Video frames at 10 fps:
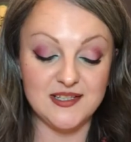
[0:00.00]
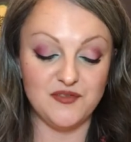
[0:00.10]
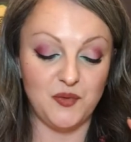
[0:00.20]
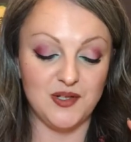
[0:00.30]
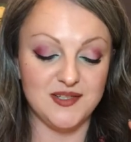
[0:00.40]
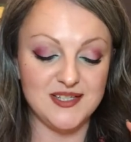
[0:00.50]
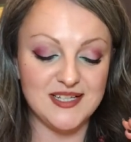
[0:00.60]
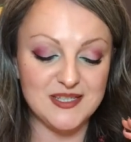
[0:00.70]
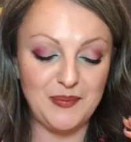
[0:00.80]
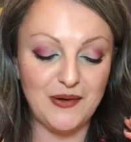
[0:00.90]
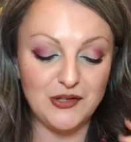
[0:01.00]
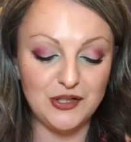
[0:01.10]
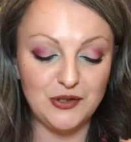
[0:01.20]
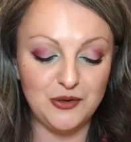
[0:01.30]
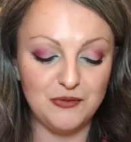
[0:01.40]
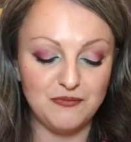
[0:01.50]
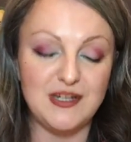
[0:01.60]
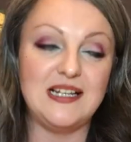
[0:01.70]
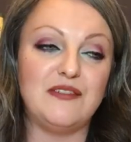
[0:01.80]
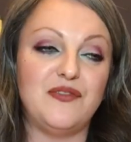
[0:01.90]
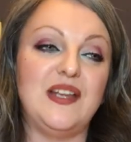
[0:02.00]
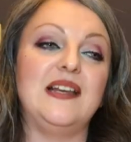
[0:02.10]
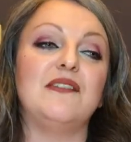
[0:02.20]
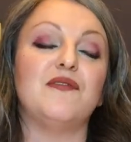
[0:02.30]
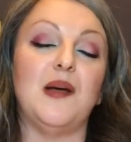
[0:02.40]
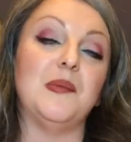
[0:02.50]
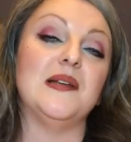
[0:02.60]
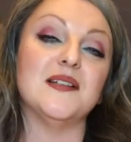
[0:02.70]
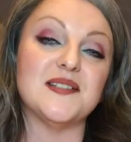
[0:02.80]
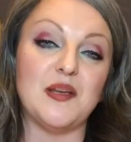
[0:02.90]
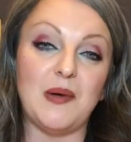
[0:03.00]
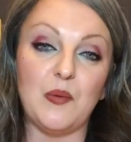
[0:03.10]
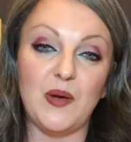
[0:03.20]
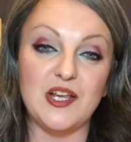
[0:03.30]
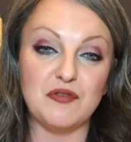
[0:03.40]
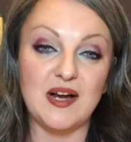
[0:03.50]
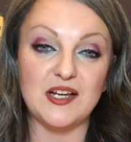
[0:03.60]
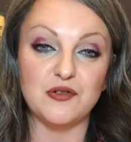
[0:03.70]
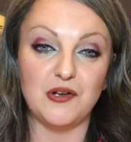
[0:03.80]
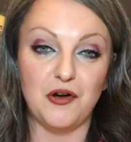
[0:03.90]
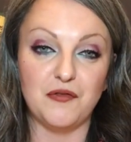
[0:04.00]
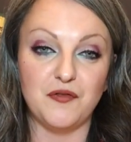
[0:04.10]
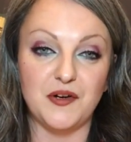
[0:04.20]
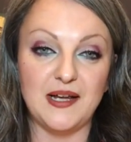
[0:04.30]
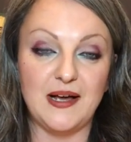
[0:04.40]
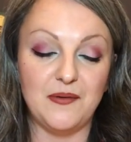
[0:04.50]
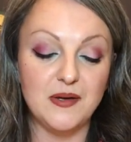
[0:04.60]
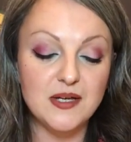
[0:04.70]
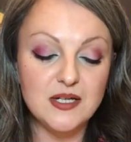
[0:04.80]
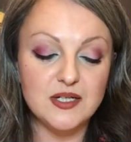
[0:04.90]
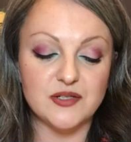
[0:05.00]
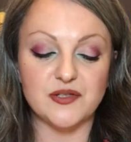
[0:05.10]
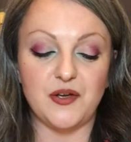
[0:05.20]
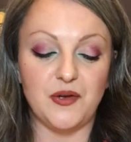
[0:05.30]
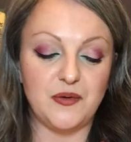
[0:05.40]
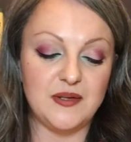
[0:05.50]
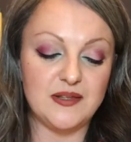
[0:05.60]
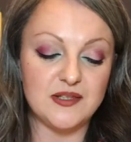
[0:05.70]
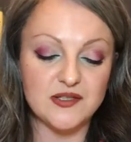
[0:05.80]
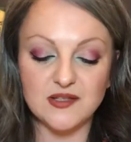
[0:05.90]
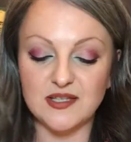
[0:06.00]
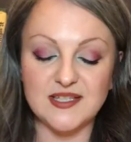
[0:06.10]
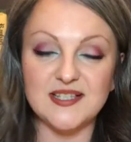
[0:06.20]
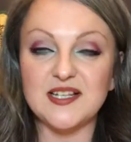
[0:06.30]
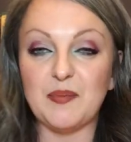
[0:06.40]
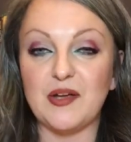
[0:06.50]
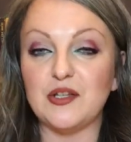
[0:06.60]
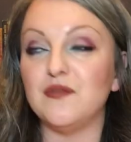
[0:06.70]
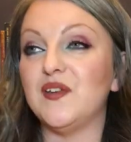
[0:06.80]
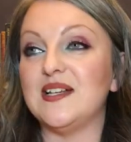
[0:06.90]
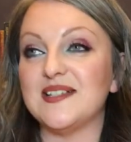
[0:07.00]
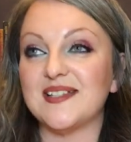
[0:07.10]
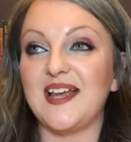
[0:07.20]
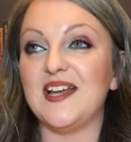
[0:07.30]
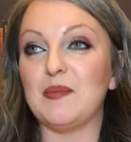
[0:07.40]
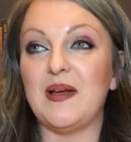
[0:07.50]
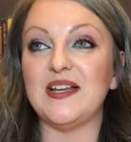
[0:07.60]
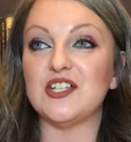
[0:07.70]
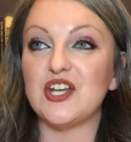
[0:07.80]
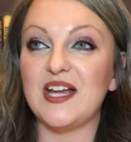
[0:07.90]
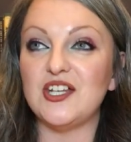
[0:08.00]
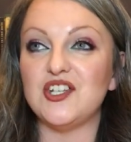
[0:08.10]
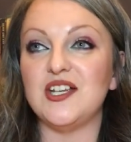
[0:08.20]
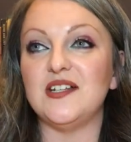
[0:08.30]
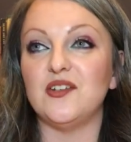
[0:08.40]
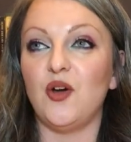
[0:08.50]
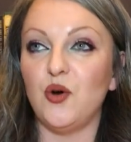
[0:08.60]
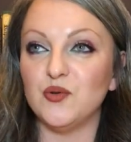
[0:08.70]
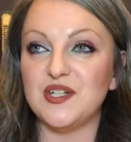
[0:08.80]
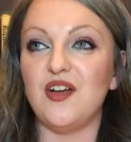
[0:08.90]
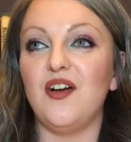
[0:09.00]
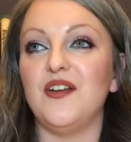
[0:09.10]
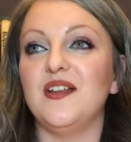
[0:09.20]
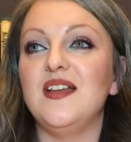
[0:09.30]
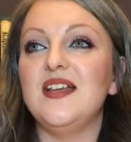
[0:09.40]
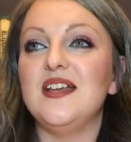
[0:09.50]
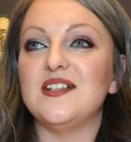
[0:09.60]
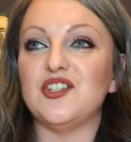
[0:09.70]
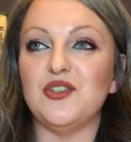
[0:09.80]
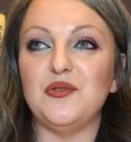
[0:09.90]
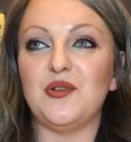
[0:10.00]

of Wands, is about you really feeling fabulous about where you're at in your life right now. So this isn't about you feeling scared about it changing and holding on to